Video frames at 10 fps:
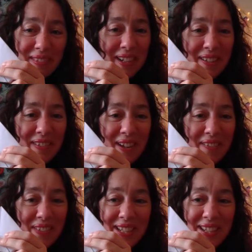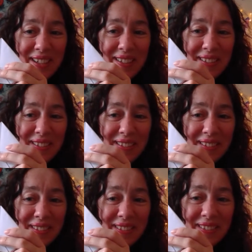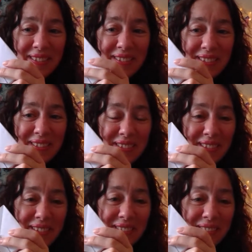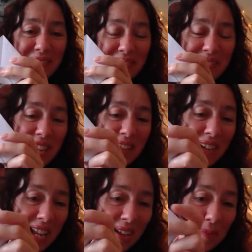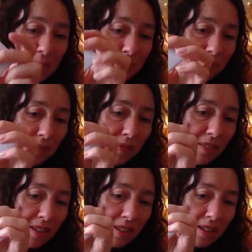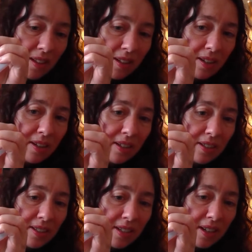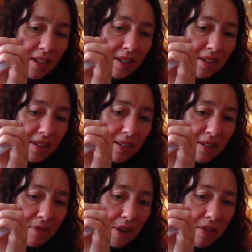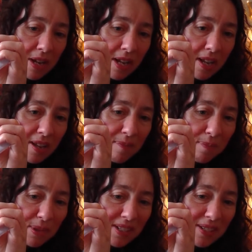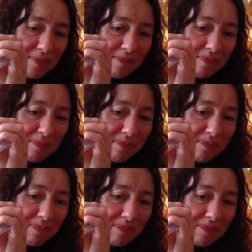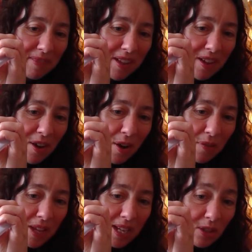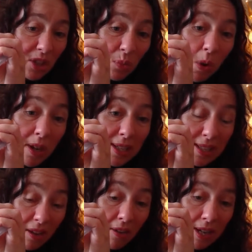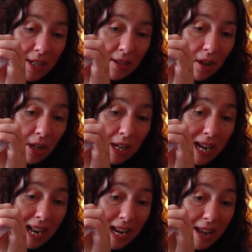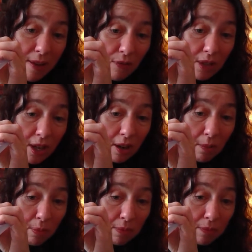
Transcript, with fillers: I'm hoping so. Oh, there we go. So the very bottom of this, just one side, I'm going to lift up.